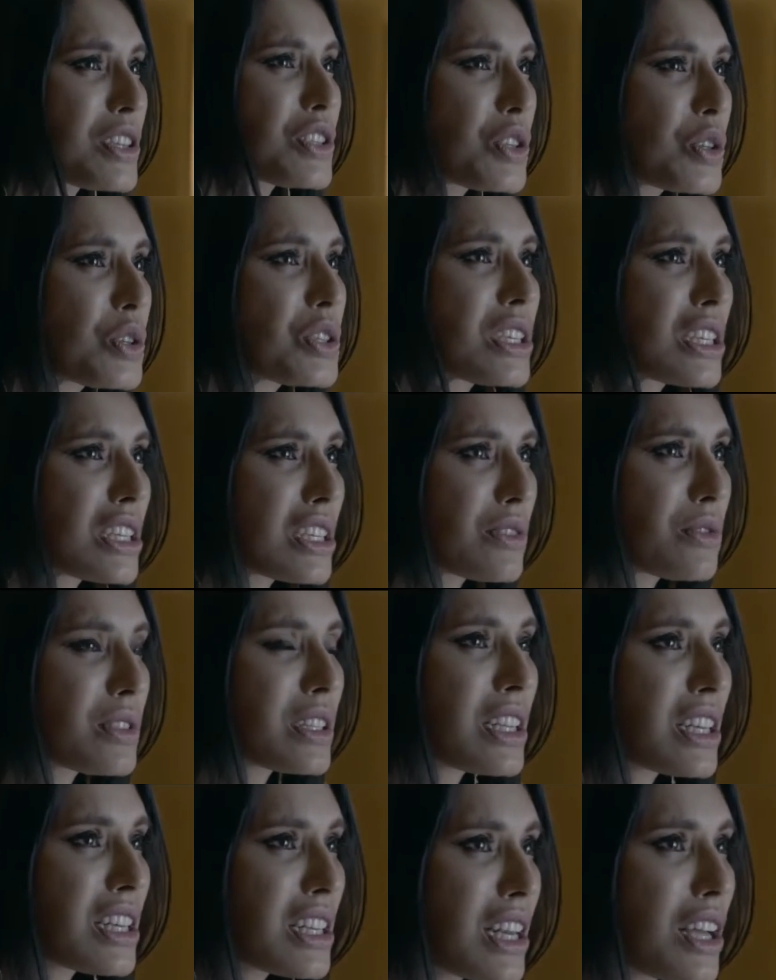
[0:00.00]
been associated
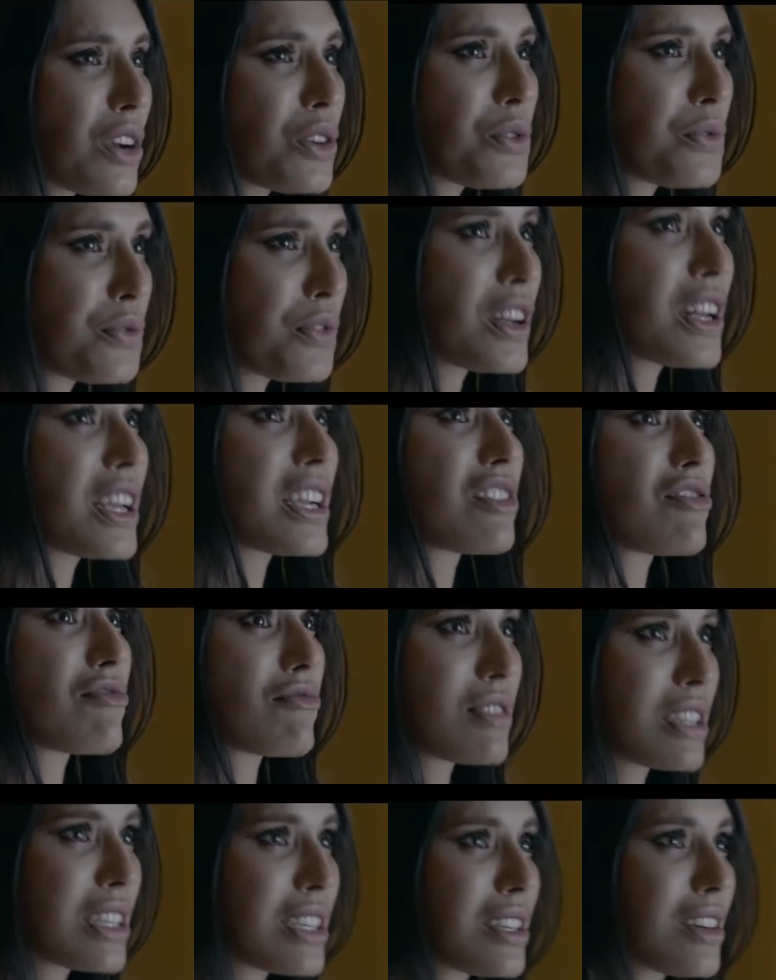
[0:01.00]
with the Leela group for like a
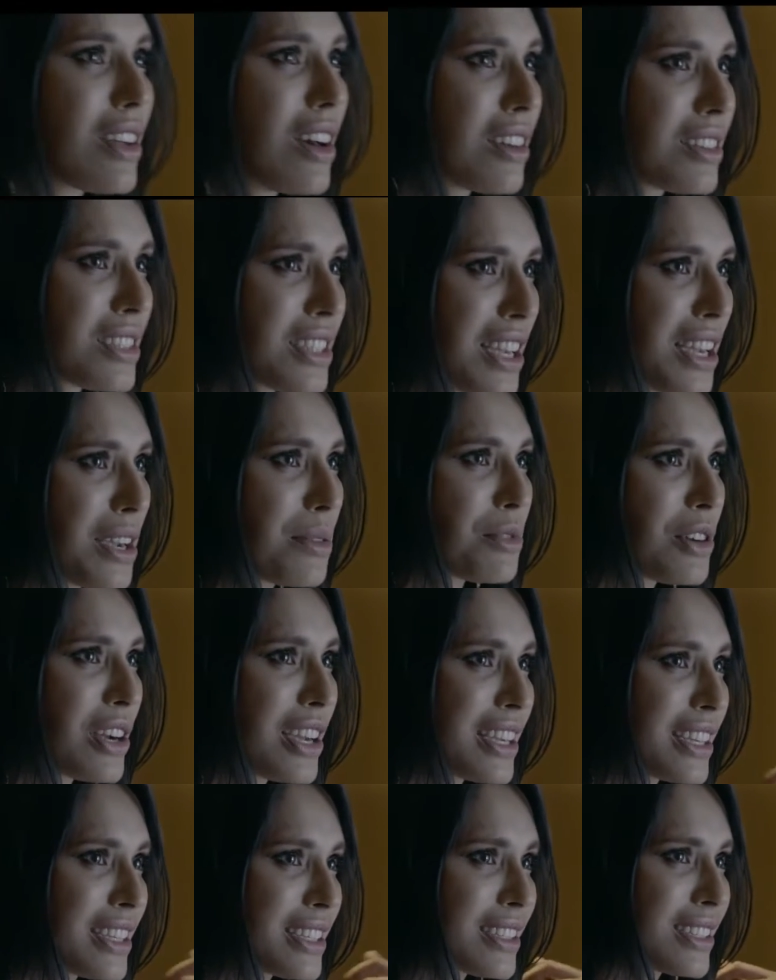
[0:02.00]
really long time, right?